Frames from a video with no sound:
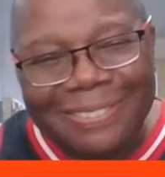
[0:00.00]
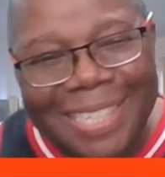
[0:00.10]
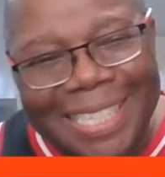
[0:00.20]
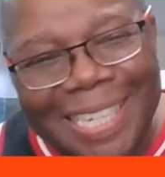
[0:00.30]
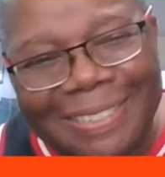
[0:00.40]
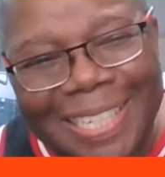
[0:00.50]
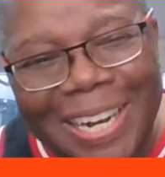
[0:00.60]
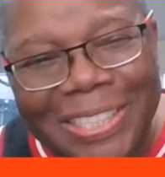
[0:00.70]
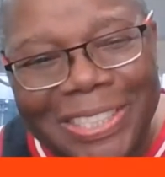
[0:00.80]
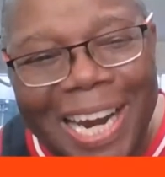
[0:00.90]
What's up,
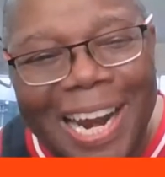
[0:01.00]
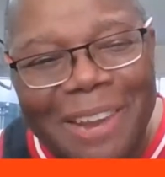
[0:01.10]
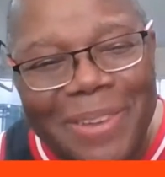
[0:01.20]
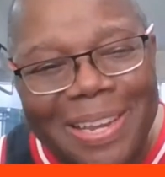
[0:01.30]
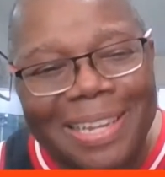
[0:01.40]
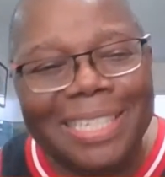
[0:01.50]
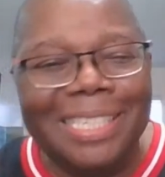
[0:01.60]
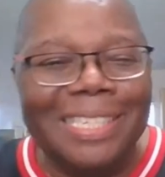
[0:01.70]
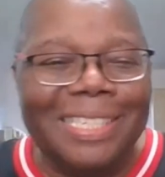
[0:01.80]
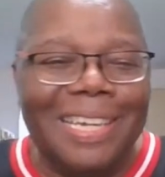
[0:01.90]
Ghost? You all right, man? He
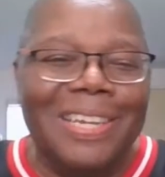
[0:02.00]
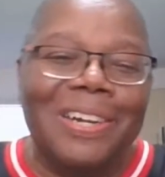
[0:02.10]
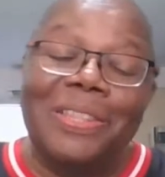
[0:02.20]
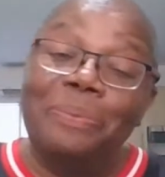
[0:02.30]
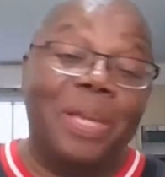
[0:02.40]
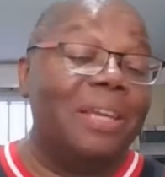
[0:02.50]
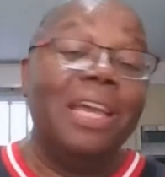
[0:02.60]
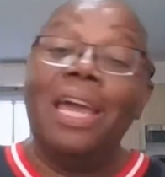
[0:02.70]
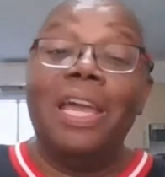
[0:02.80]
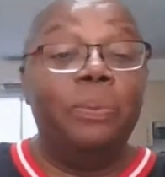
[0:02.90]
said, stay healthy, man.
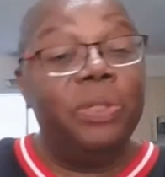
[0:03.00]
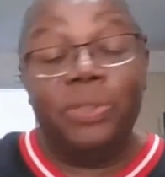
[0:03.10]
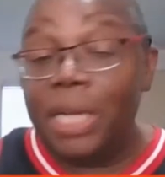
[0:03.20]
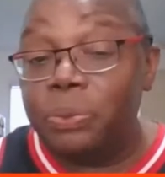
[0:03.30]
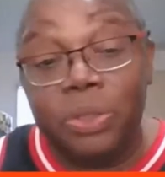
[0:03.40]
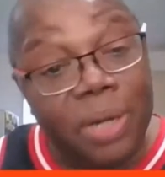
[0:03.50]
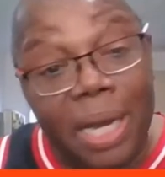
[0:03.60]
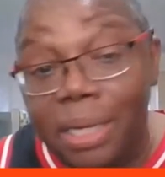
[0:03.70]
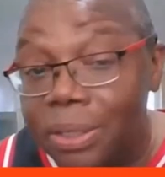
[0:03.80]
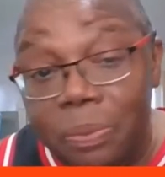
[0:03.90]
Hey, that's what we
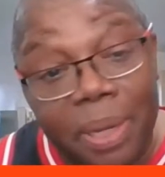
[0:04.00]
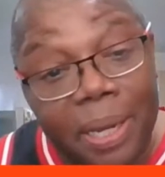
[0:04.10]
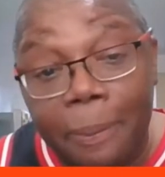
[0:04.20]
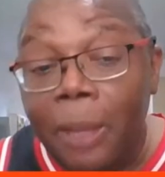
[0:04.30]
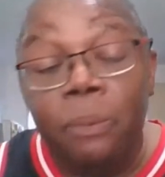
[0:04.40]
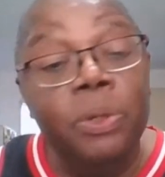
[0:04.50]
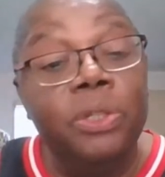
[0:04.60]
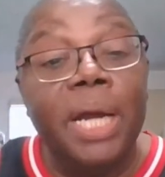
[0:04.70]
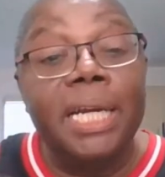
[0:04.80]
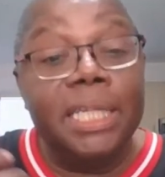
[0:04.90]
trying to do, man. We
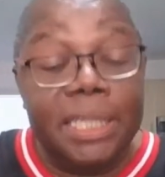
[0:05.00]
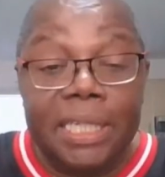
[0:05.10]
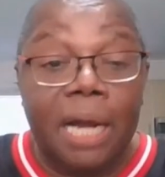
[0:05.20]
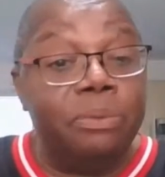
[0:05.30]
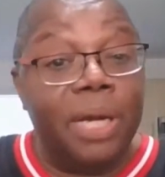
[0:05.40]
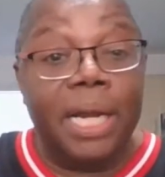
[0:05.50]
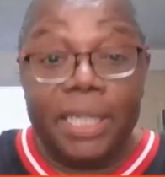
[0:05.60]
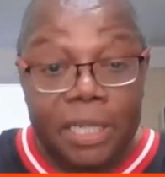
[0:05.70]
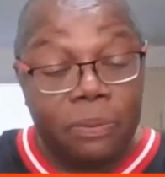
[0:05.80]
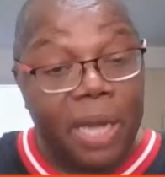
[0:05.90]
trying to eat. I'm trying
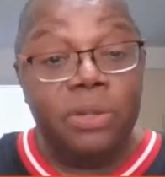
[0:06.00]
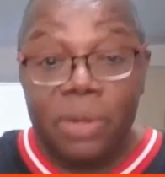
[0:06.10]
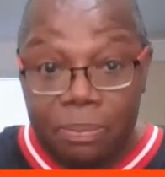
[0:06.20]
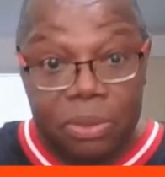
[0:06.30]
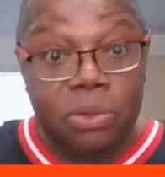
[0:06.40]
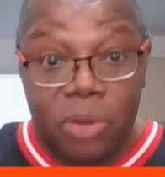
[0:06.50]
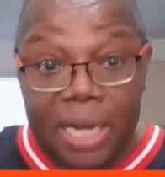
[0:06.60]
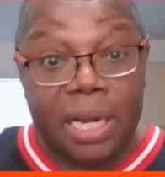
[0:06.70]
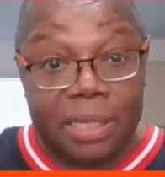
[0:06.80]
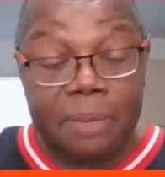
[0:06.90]
to eat, right? You know,
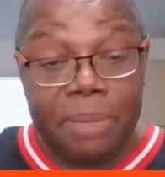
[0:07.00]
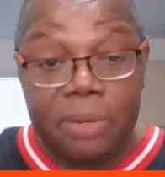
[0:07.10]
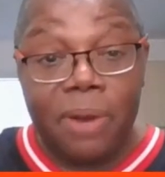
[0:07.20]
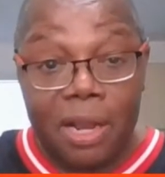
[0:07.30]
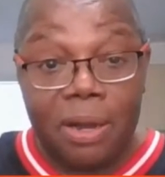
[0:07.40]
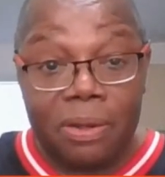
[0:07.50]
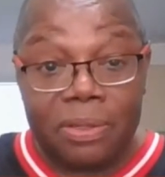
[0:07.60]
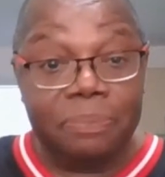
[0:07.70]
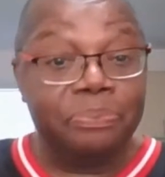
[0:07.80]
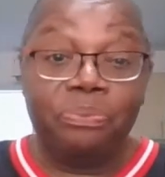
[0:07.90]
I let them eat, right, Ghost?
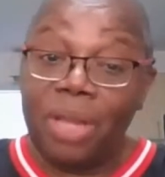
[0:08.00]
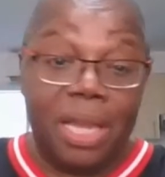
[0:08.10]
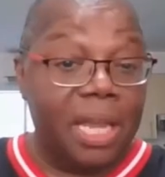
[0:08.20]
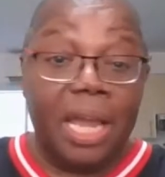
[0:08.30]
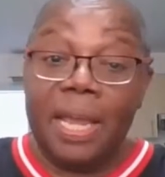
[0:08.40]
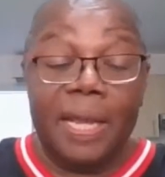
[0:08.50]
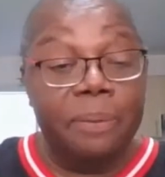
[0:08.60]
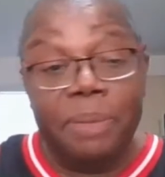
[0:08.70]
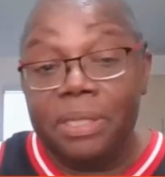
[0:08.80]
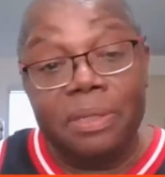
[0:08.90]
Hey, I ain't had
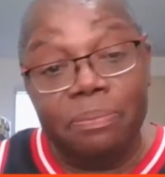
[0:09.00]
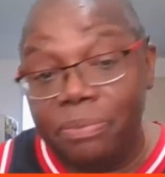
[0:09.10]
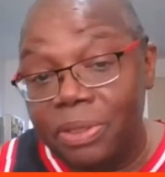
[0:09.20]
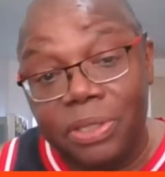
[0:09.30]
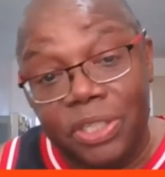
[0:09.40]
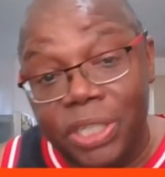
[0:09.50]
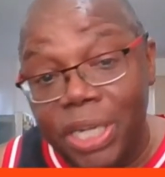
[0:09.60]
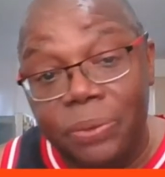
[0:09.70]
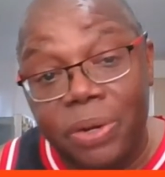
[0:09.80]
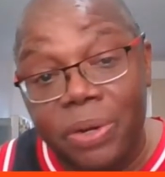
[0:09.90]
no meat since
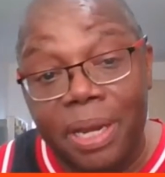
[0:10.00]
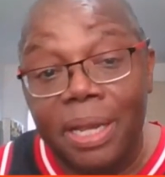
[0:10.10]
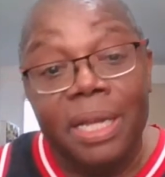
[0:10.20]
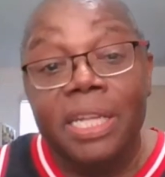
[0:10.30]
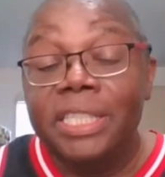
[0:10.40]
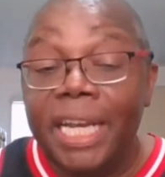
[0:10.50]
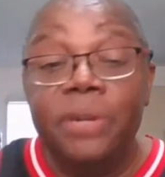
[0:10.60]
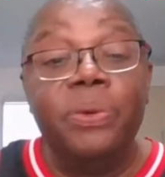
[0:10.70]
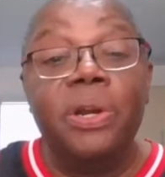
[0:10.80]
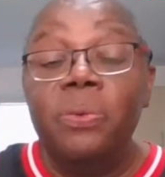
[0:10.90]
January, man.
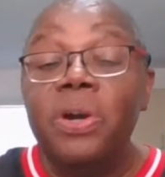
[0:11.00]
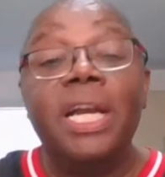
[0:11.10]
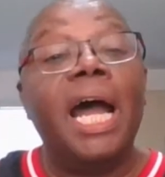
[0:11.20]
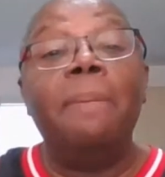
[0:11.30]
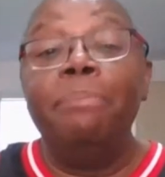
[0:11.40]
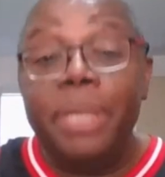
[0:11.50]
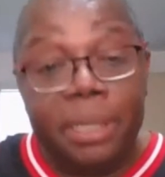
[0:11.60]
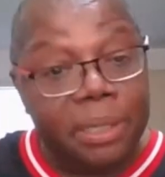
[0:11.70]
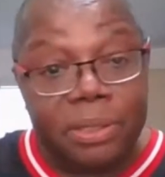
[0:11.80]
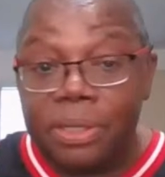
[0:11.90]
January 1, I'm
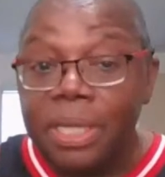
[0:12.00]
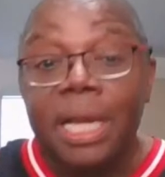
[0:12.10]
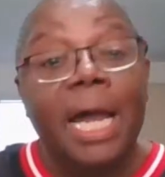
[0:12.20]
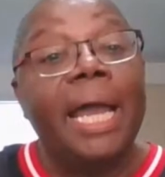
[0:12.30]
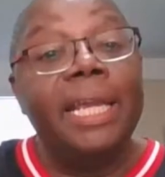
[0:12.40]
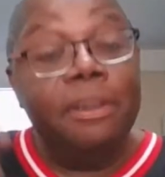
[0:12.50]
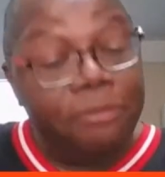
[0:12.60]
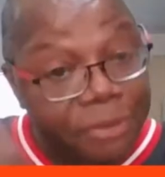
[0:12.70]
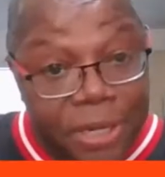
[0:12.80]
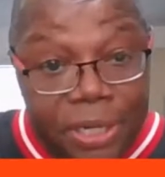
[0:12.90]
meatless. I eat
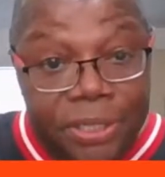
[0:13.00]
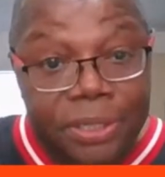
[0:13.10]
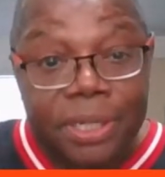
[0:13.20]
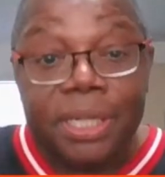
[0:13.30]
fish,